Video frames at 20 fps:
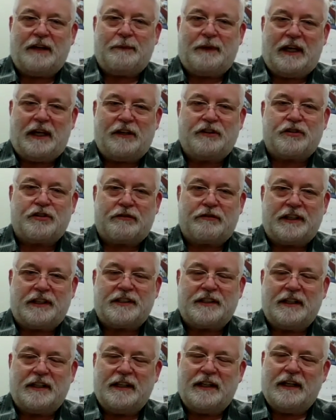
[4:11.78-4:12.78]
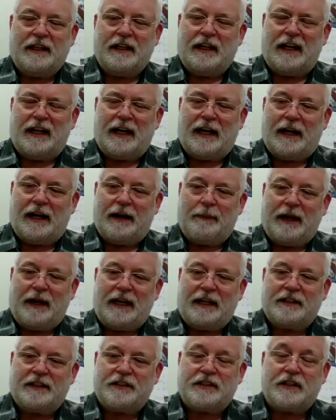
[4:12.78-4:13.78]
injuries.
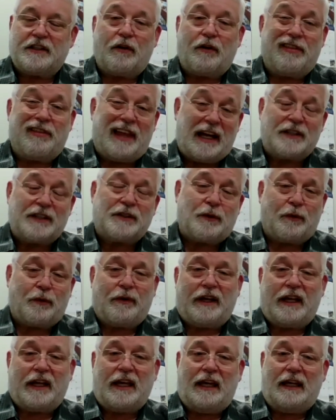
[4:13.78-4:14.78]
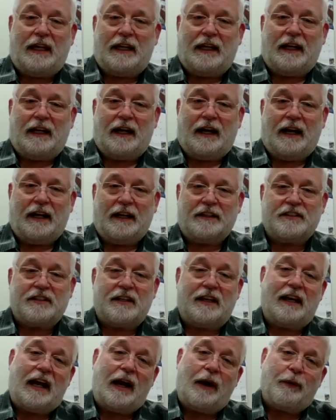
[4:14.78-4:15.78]
And so that's what we're keen in on.
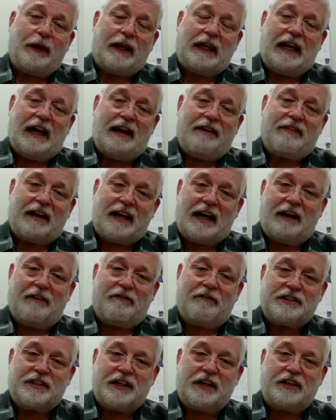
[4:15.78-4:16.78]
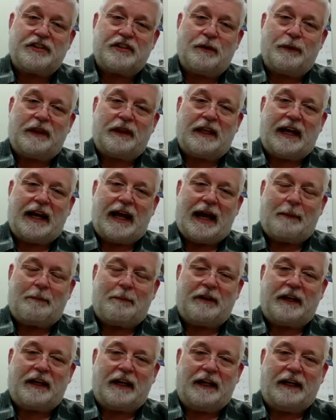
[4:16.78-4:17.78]
So now we can have a conversation with that
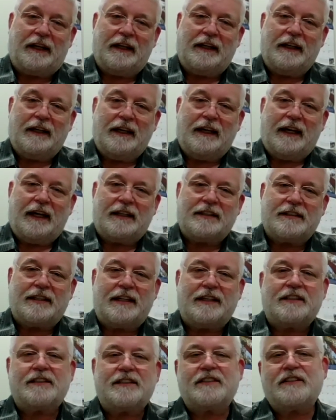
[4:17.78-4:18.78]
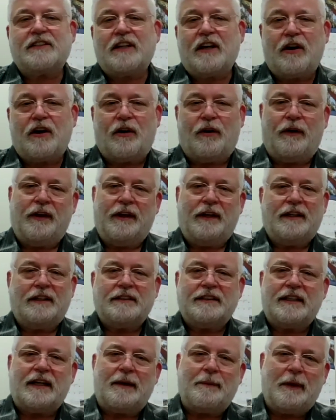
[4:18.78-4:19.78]
applicant and say, so
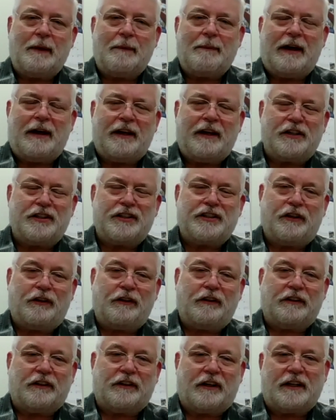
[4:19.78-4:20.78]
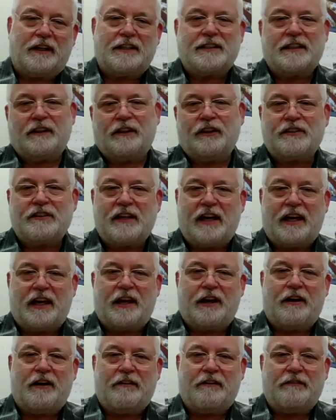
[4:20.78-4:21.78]
tell me about your shoulder, because it looks like
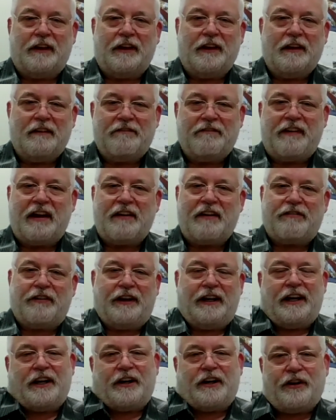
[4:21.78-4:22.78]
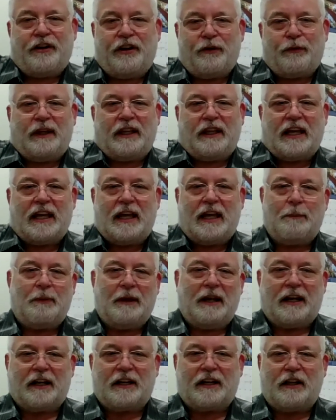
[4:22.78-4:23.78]
you're favoring it, or you're really
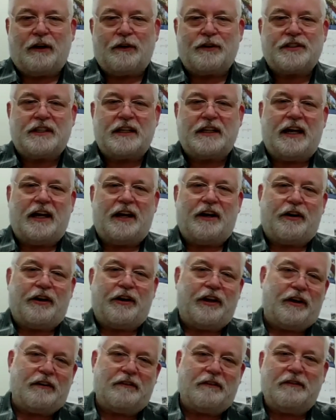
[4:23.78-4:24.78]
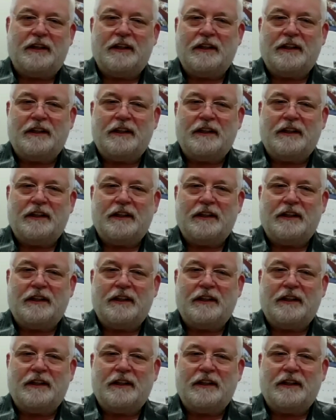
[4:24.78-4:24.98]
keeping it close in, or your